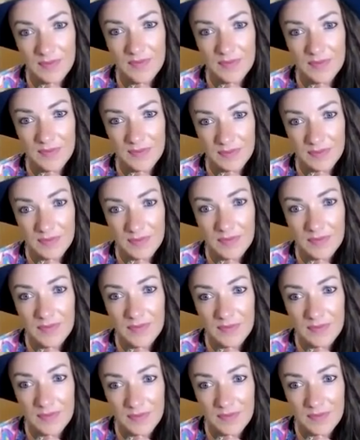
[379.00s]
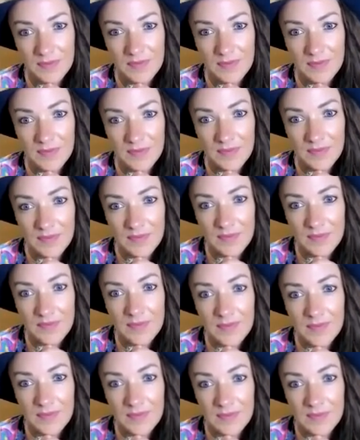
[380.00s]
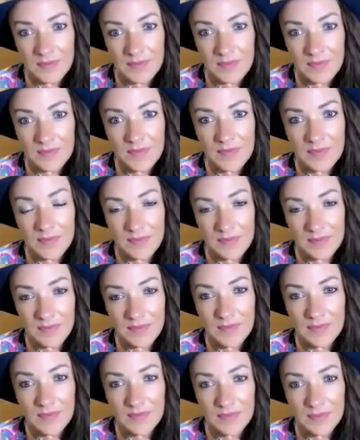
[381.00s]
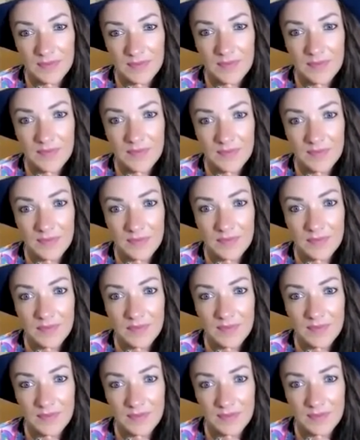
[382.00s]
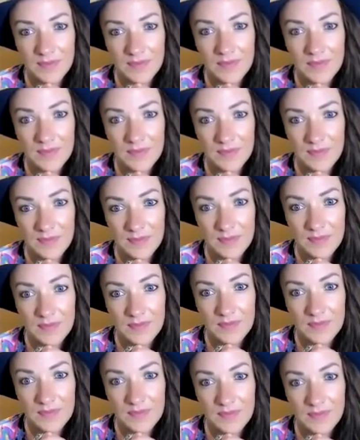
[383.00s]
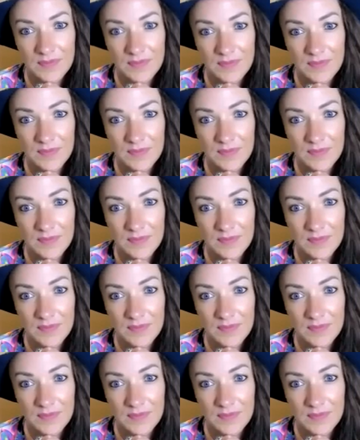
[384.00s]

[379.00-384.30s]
No words are spoken by the person on screen.